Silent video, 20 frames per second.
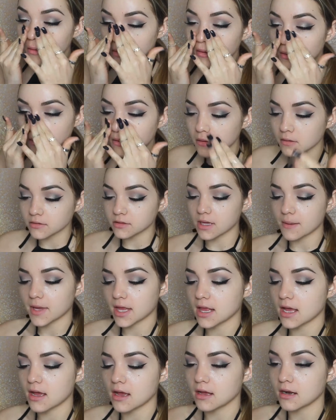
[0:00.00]
going to be priming my
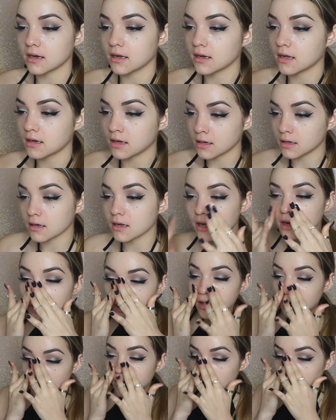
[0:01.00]
face with the NYX
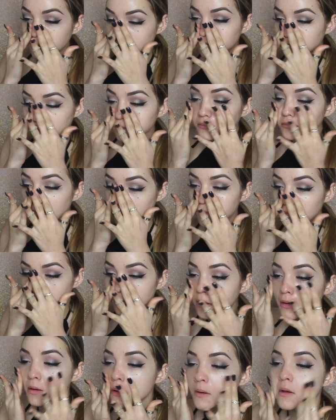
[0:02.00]
Primer Hydra
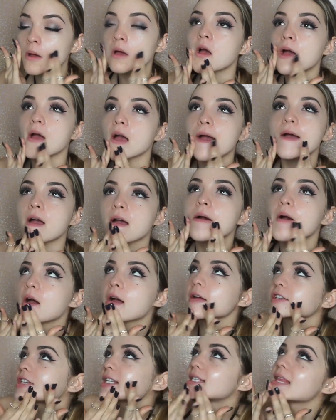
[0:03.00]
Touch. One of my friends
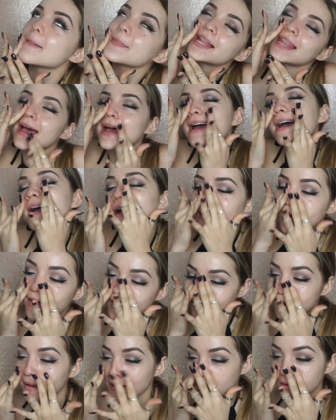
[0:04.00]
recommended this primer
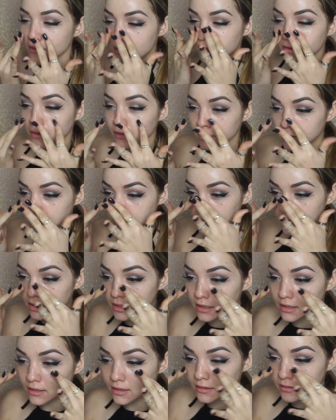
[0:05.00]
to me and I
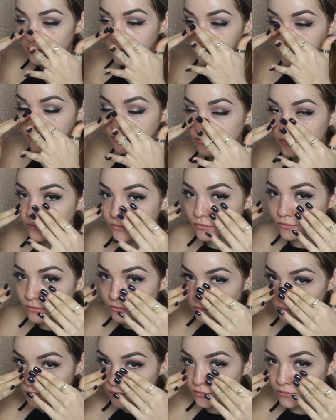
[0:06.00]
absolutely love it.
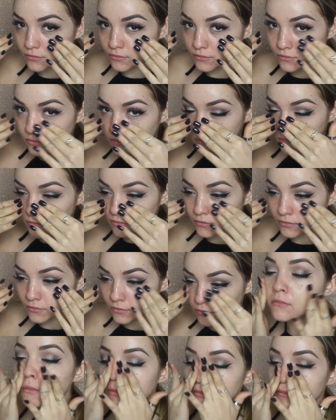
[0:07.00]
I like to focus
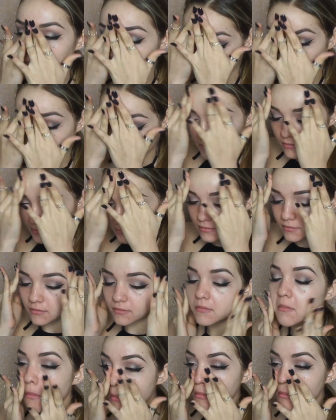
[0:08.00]
the primer right on that
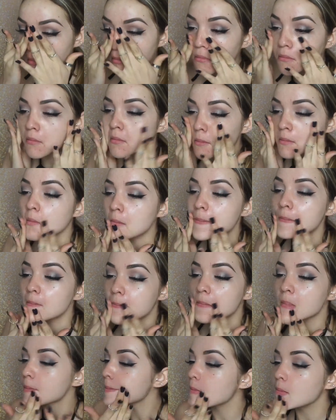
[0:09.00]
nose area just because
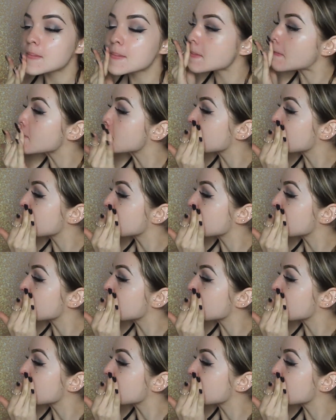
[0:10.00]
that's where